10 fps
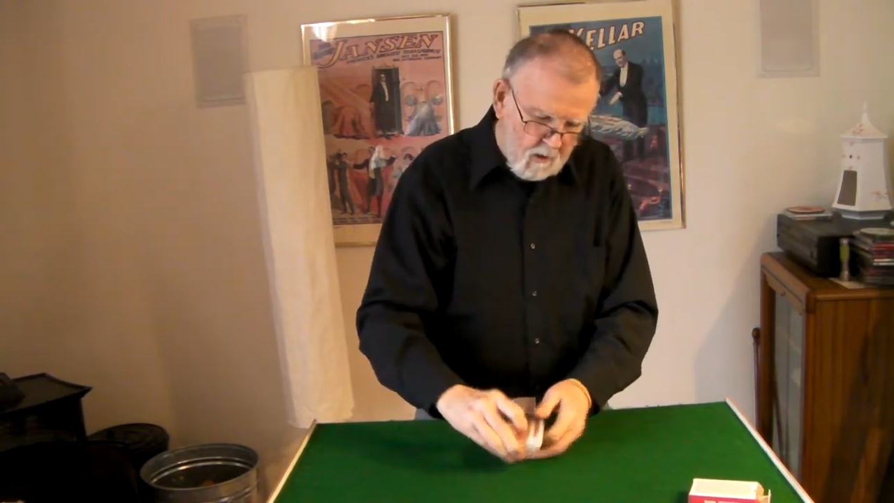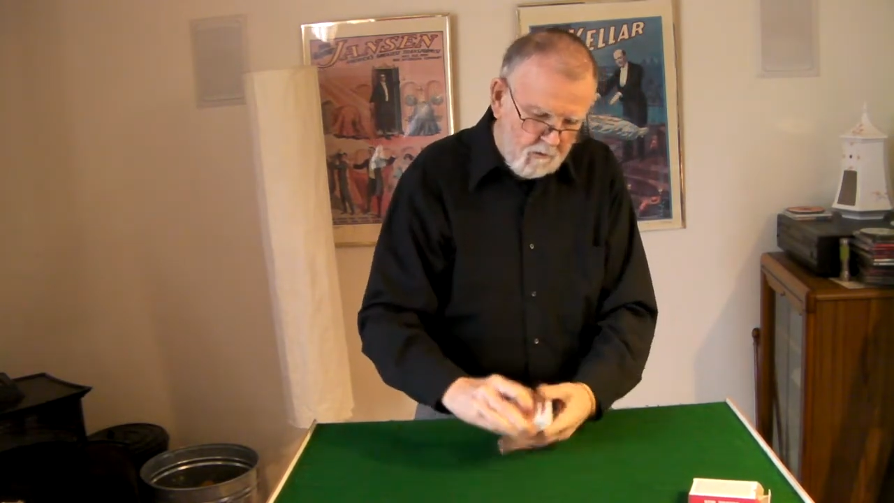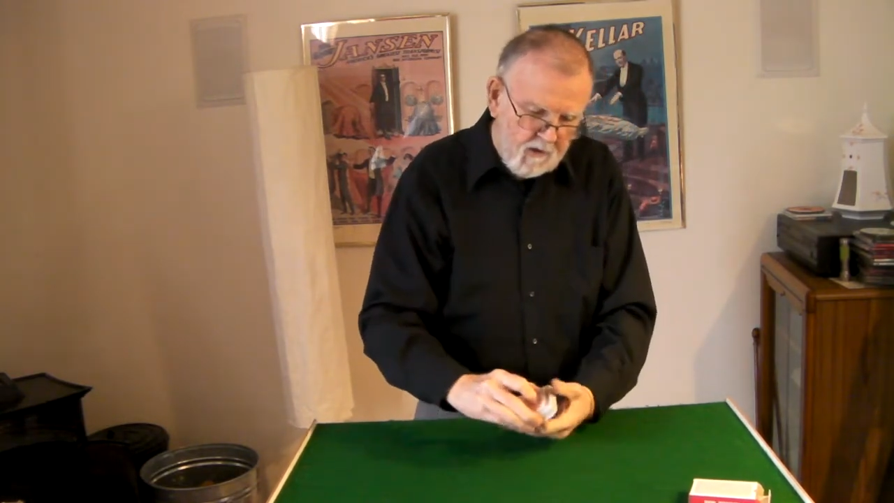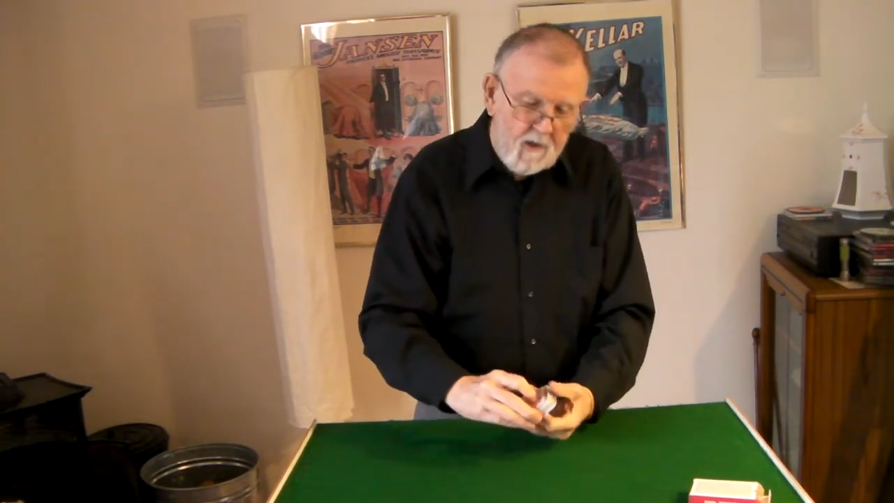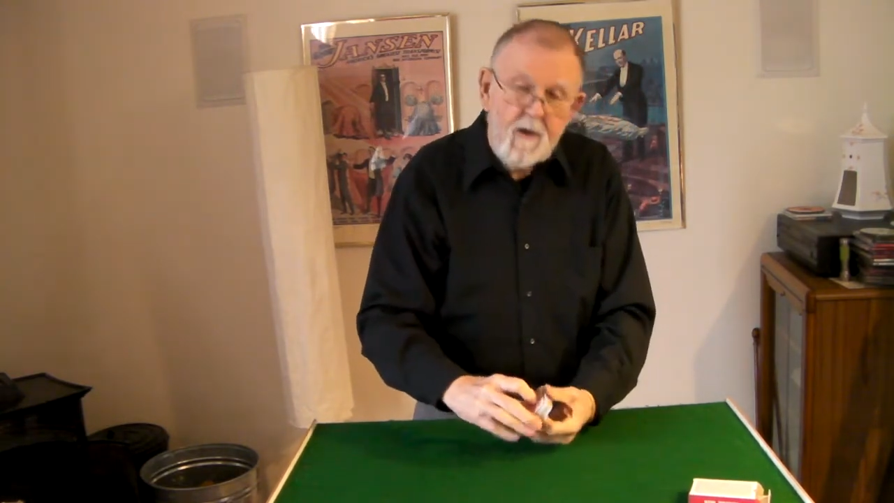
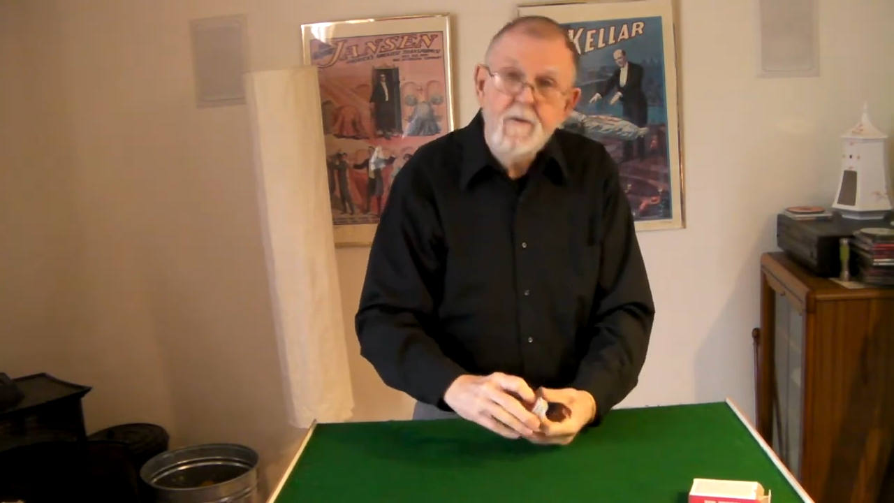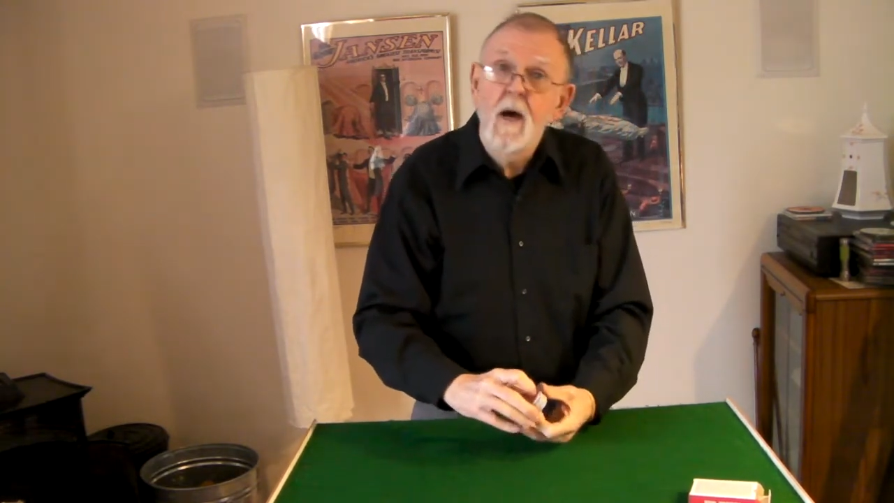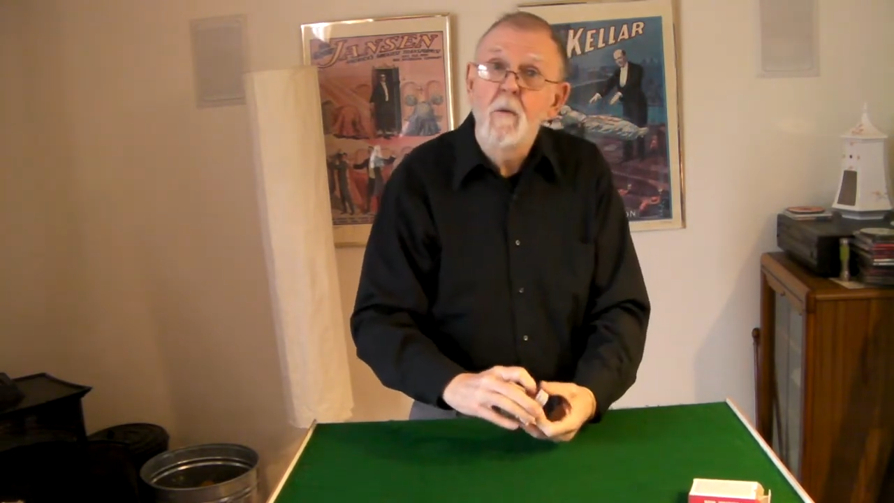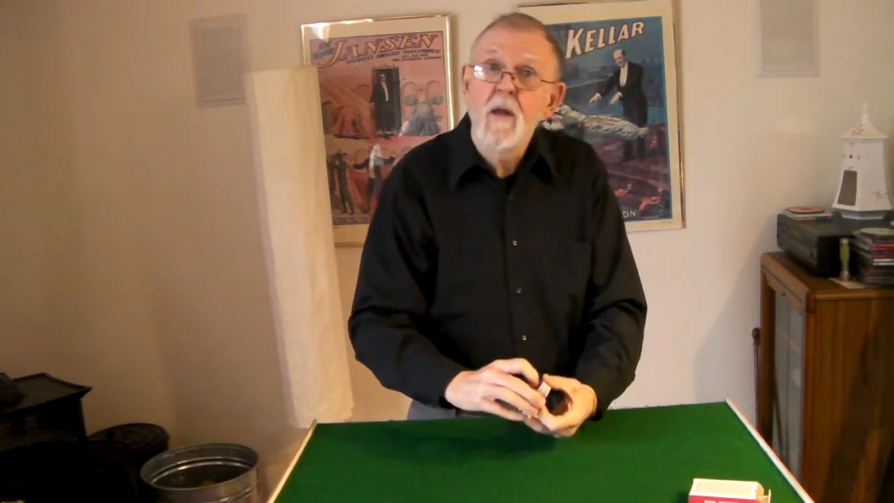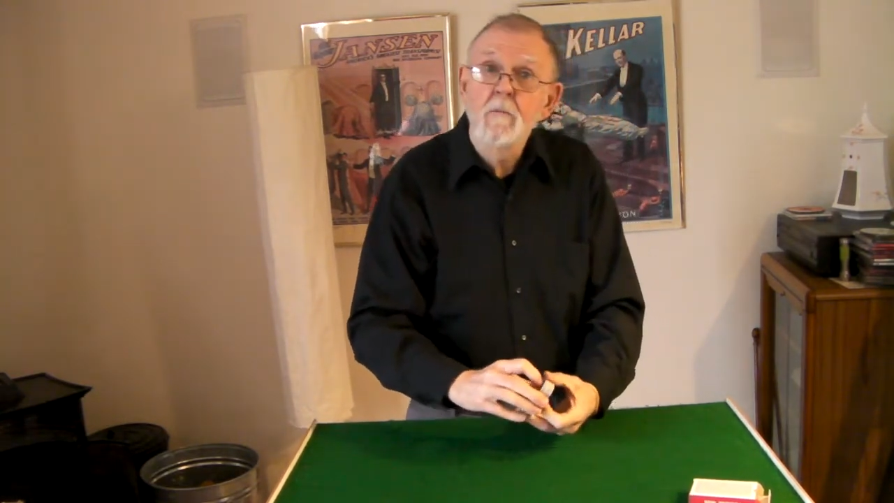Okay,
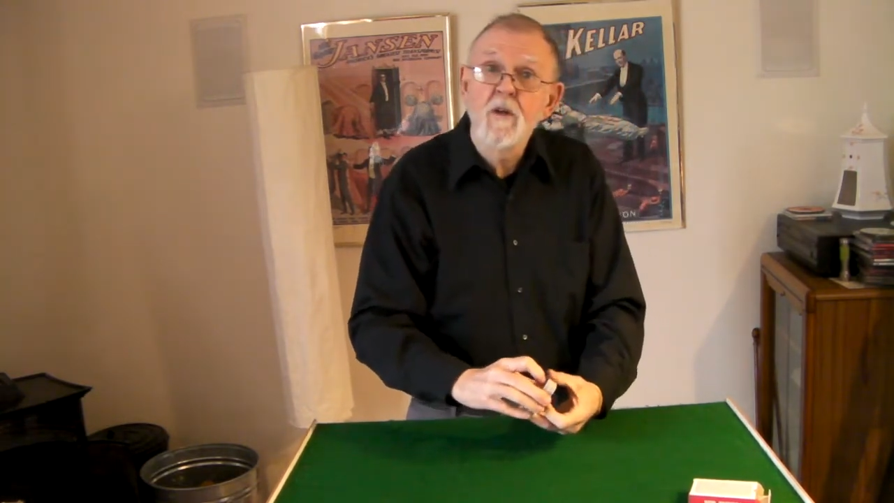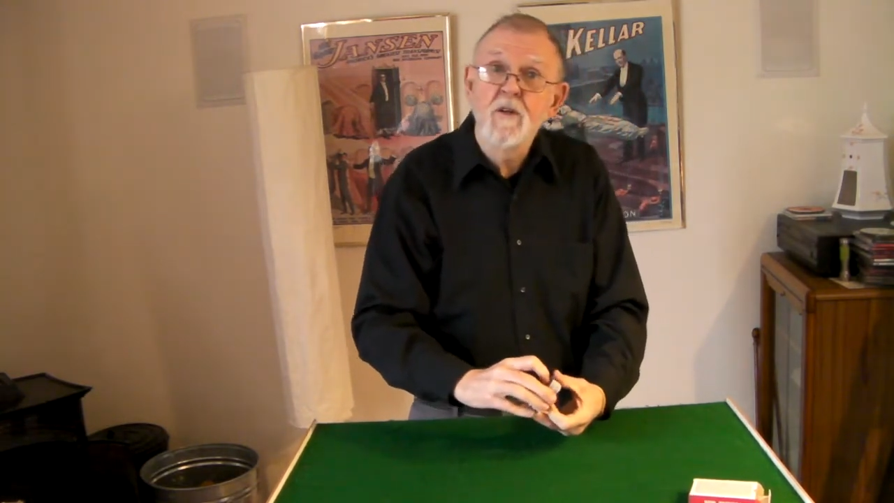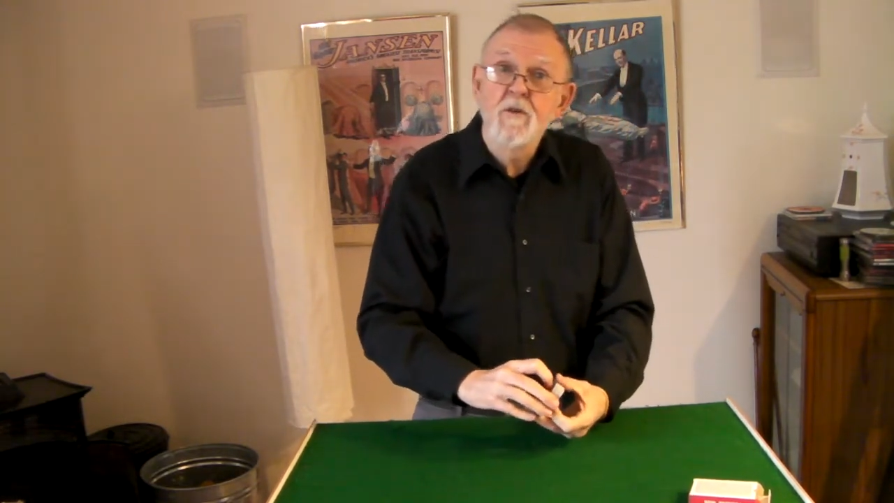now what I'm going to